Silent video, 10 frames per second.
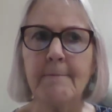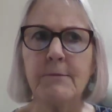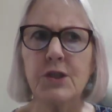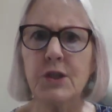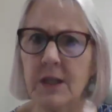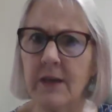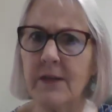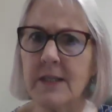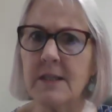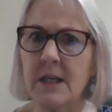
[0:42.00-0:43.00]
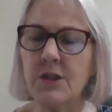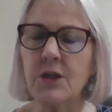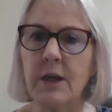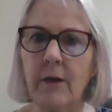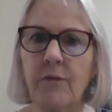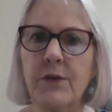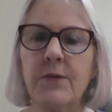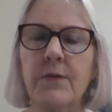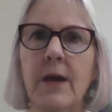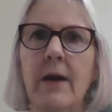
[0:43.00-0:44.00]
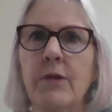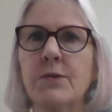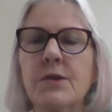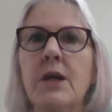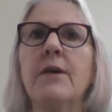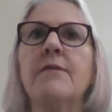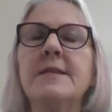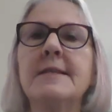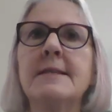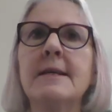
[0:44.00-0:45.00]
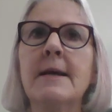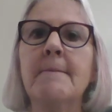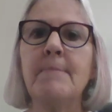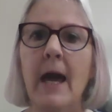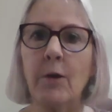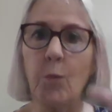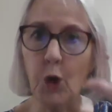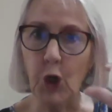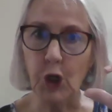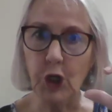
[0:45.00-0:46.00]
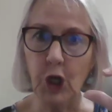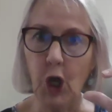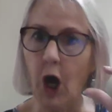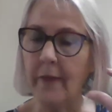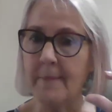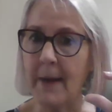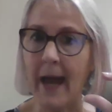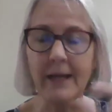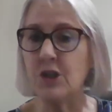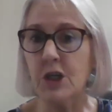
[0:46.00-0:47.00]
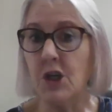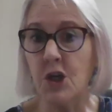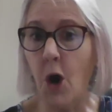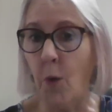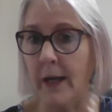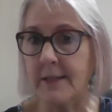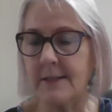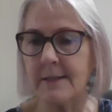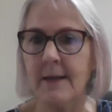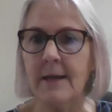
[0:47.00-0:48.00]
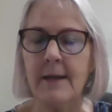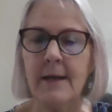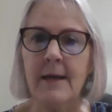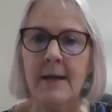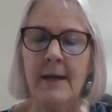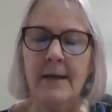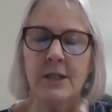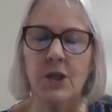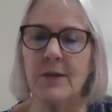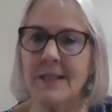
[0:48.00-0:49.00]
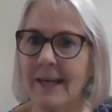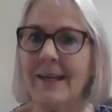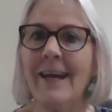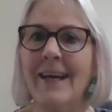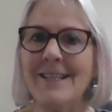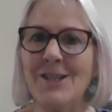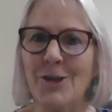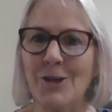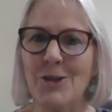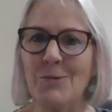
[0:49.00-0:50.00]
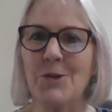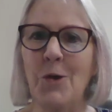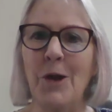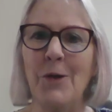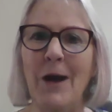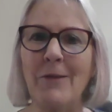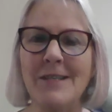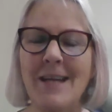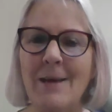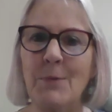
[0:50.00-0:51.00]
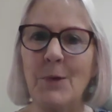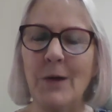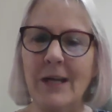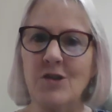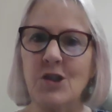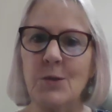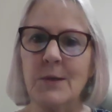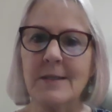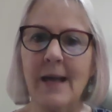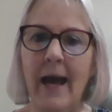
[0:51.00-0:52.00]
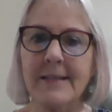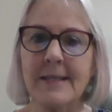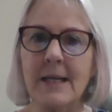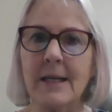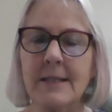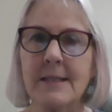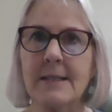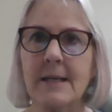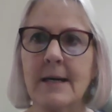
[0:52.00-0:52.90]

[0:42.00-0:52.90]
she'd given us each a gift. And those gifts had a word on the bag. She didn't know us. So the second night at dinner, she was going around the table and she was asking us